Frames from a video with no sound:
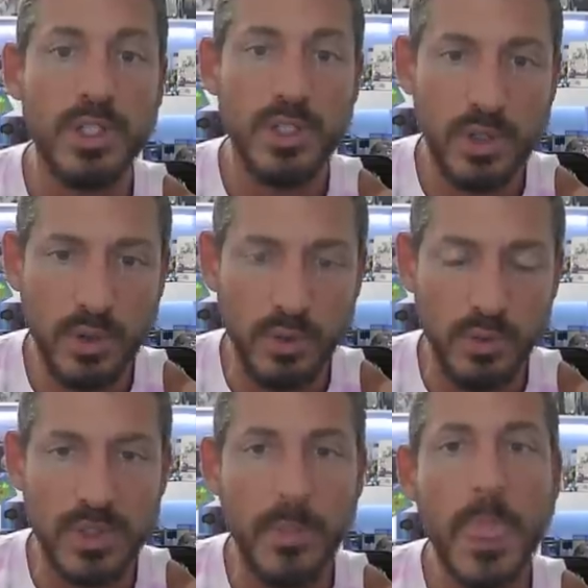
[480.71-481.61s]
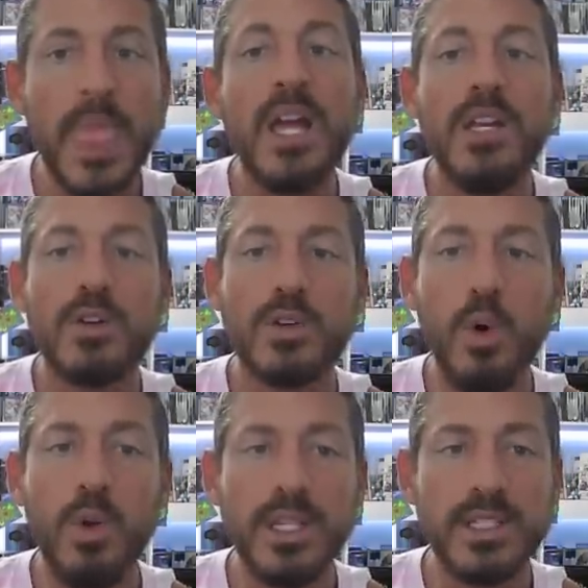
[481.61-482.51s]
choose. Your
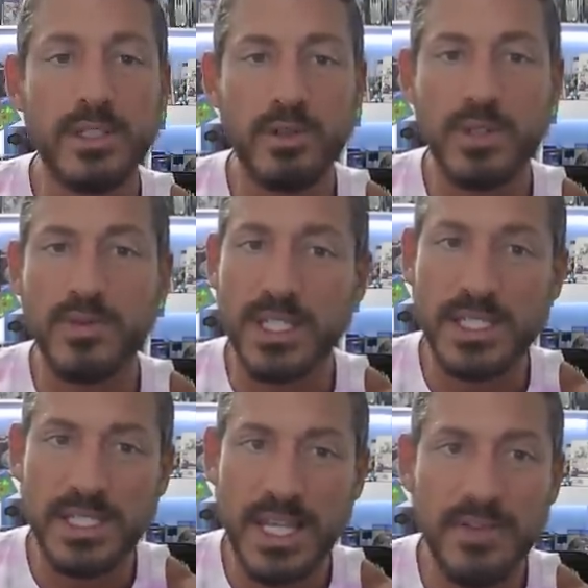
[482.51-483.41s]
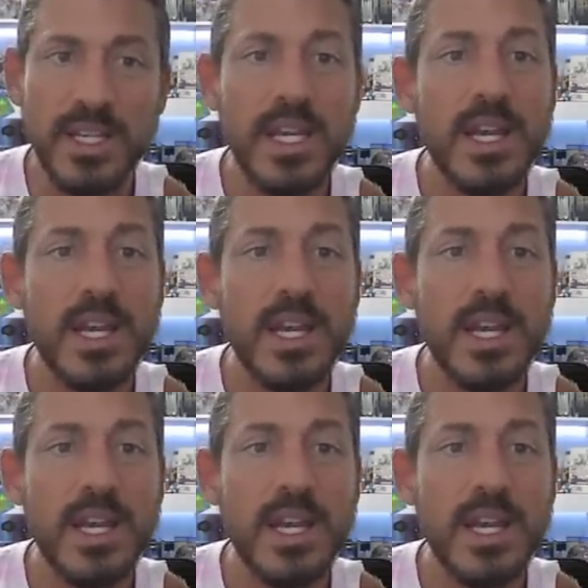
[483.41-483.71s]
goal is to search for the seven